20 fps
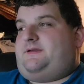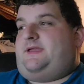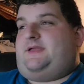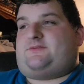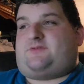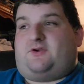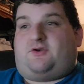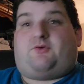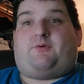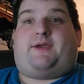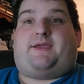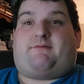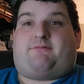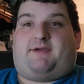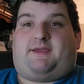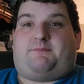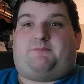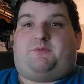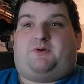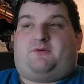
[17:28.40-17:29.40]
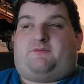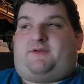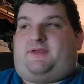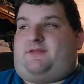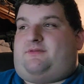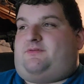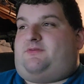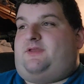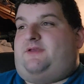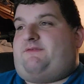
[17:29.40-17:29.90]
It's a great, great movie.
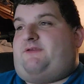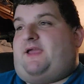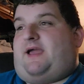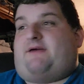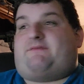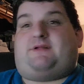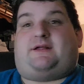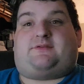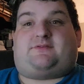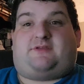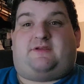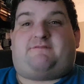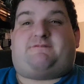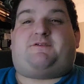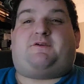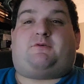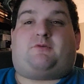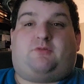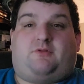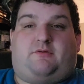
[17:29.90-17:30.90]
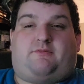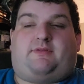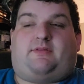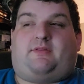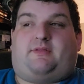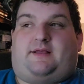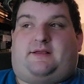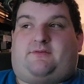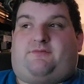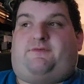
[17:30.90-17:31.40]
If you have not seen Fear and Loathing
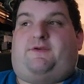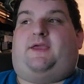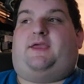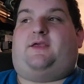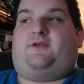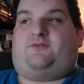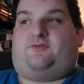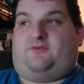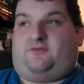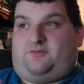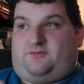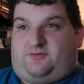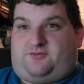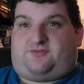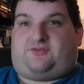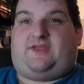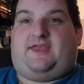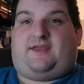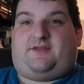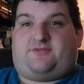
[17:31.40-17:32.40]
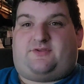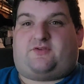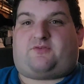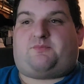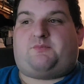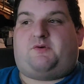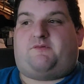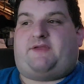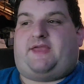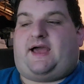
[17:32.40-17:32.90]
in Las Vegas, seek
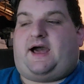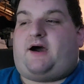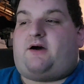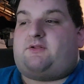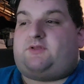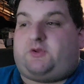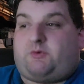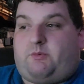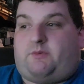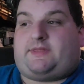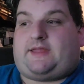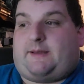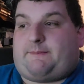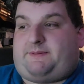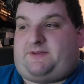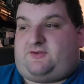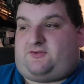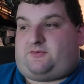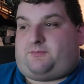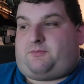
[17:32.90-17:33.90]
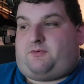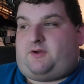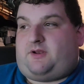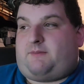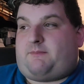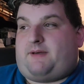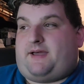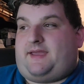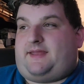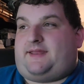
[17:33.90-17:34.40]
this movie out. You will not be
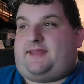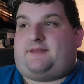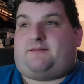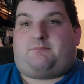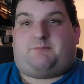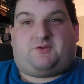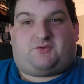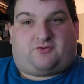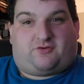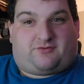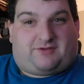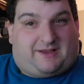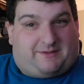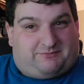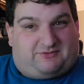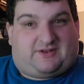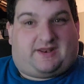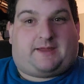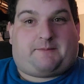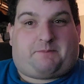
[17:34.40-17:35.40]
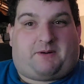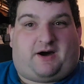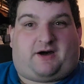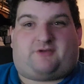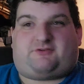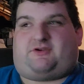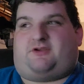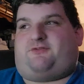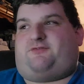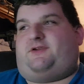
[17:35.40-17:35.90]
disappointed by it. And Mr. Thompson, I
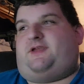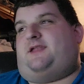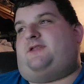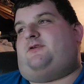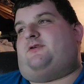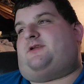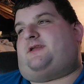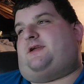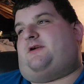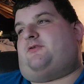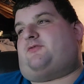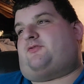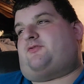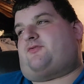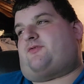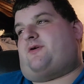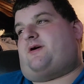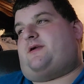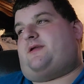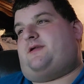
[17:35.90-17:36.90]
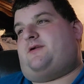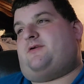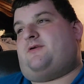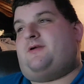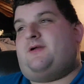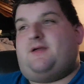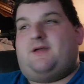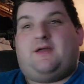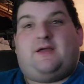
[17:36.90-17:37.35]
apologize for getting your characters wrong here.